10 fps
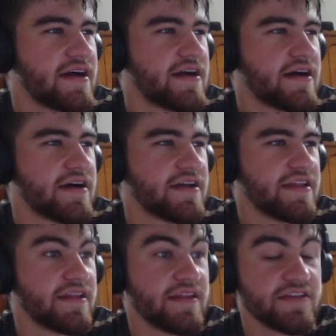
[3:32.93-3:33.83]
are
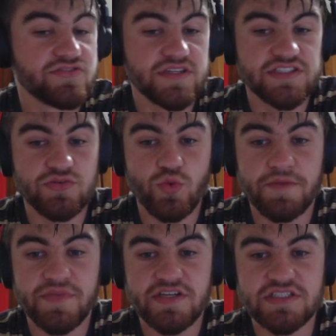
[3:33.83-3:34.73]
an interesting
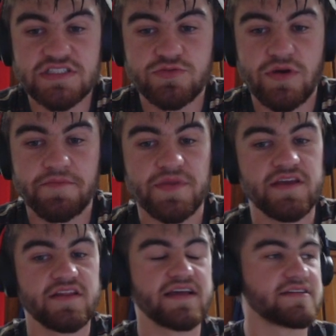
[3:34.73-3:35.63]
one, because when
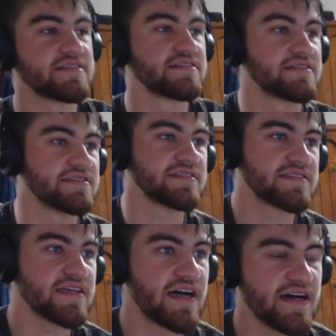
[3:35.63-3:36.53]
Pionette
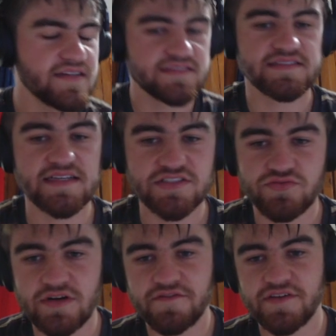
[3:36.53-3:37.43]
starts, it's
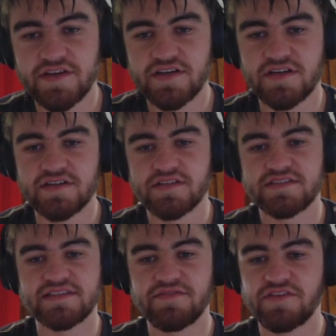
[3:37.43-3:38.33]
roughly a
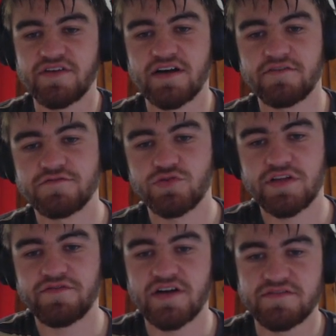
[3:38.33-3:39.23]

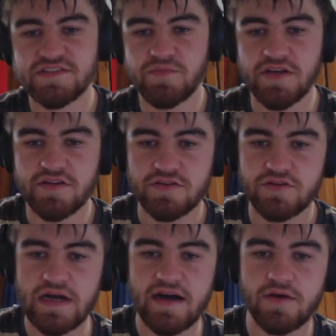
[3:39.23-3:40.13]
75-25 split,
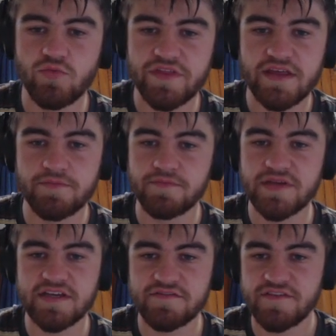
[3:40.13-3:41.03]
with him
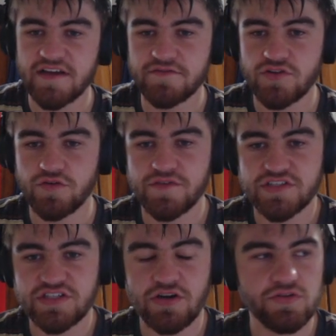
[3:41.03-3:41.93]
being favoured over
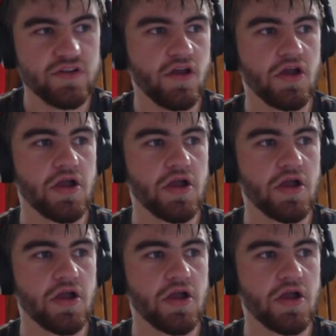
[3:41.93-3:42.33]
De Koning.